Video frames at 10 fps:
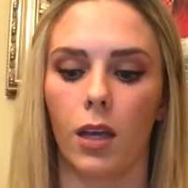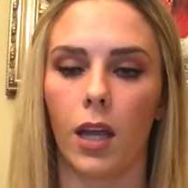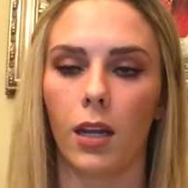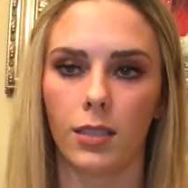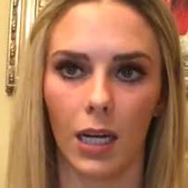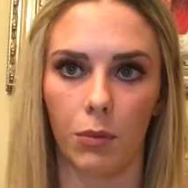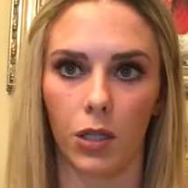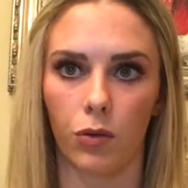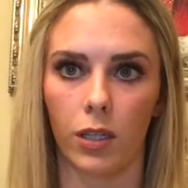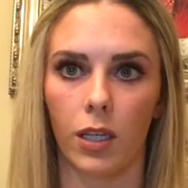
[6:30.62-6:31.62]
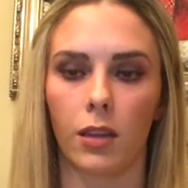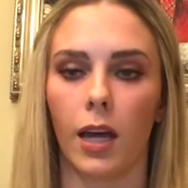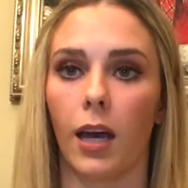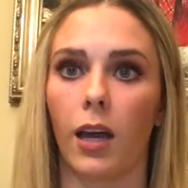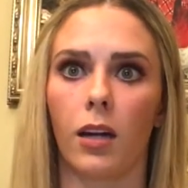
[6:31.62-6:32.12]
anytime that you can get
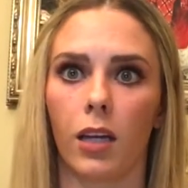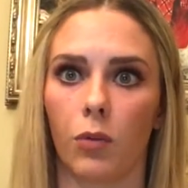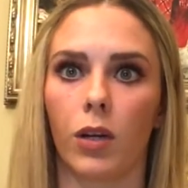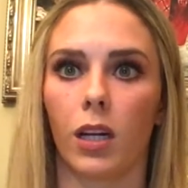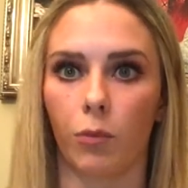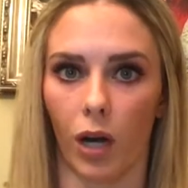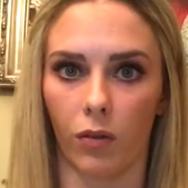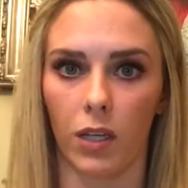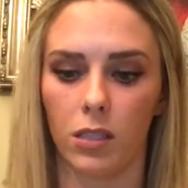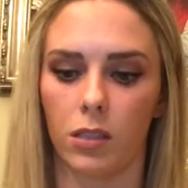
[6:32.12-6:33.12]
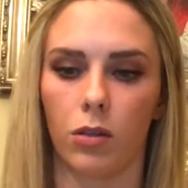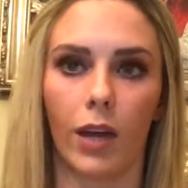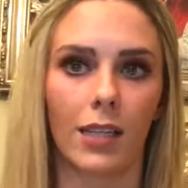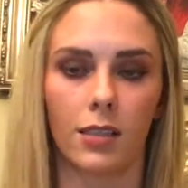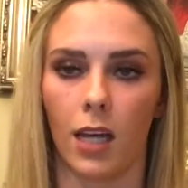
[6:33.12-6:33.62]
that, and again, we're getting breakfast, so
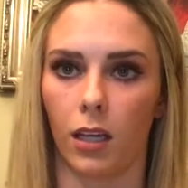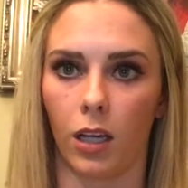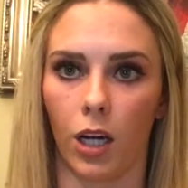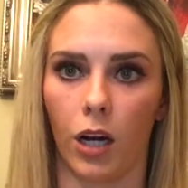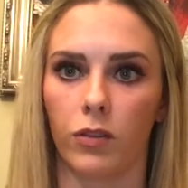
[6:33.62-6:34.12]
that's taken care of.